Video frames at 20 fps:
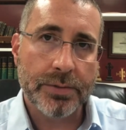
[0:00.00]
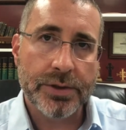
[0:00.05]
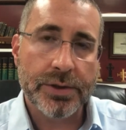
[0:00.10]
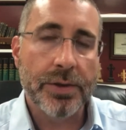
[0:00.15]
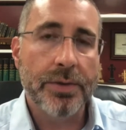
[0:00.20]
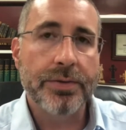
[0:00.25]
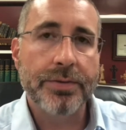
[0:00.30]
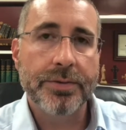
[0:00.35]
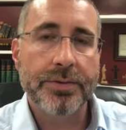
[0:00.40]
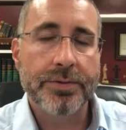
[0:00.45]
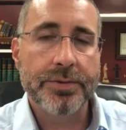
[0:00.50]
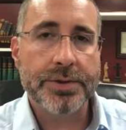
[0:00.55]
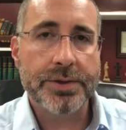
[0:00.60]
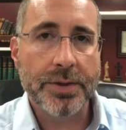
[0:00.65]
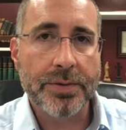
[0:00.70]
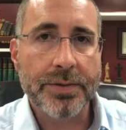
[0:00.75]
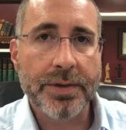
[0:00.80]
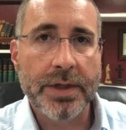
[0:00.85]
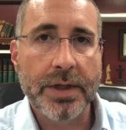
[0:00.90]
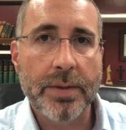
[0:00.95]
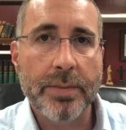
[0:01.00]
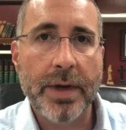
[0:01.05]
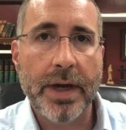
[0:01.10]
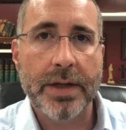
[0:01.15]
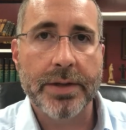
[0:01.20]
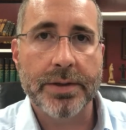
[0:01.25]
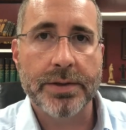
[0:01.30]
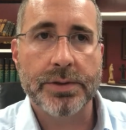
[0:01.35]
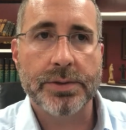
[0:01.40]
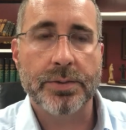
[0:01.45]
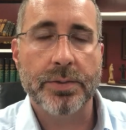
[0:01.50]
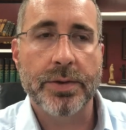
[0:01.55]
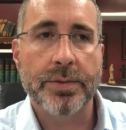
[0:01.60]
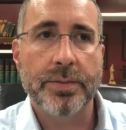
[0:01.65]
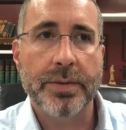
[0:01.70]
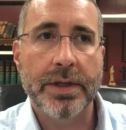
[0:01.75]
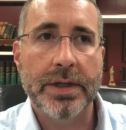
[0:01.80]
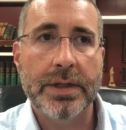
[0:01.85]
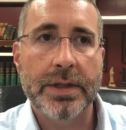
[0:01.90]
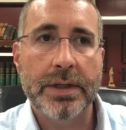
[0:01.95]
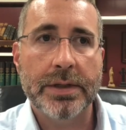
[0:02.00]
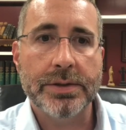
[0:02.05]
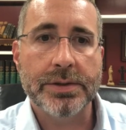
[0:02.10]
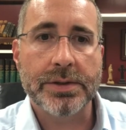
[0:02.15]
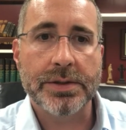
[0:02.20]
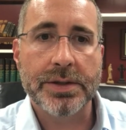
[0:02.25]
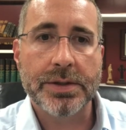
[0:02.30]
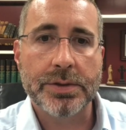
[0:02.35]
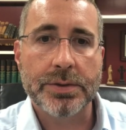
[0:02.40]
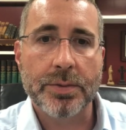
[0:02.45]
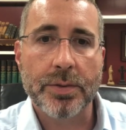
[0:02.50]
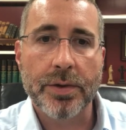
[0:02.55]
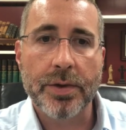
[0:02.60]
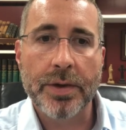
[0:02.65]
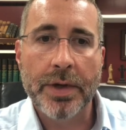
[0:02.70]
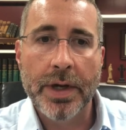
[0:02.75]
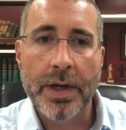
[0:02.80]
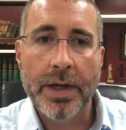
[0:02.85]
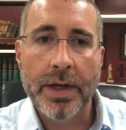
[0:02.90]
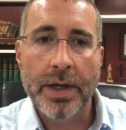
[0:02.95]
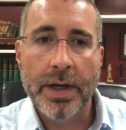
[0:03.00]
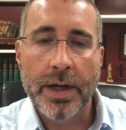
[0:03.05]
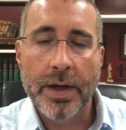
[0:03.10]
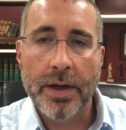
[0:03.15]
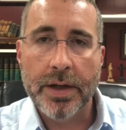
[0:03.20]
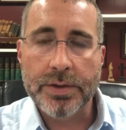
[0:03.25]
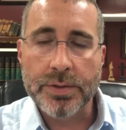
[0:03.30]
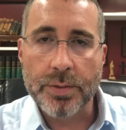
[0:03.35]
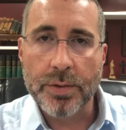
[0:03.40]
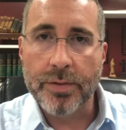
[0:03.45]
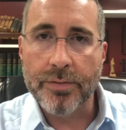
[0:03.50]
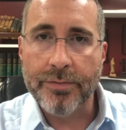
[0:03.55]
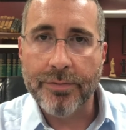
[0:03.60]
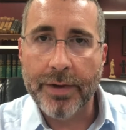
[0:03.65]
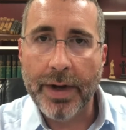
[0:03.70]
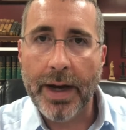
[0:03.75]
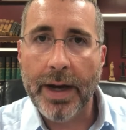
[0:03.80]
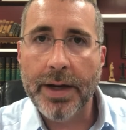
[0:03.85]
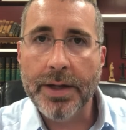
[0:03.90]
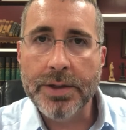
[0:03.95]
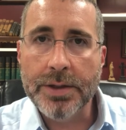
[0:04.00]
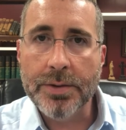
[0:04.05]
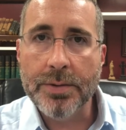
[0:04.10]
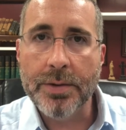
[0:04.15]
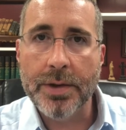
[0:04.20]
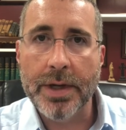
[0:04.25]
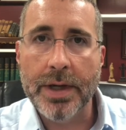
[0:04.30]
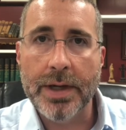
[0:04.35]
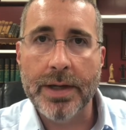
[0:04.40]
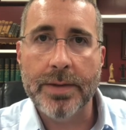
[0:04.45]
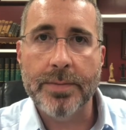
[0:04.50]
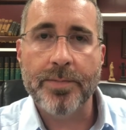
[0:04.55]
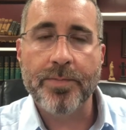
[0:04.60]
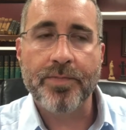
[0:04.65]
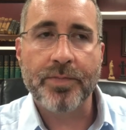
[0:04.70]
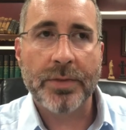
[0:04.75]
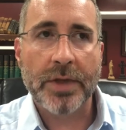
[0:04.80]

So think about this with me as we're valuing,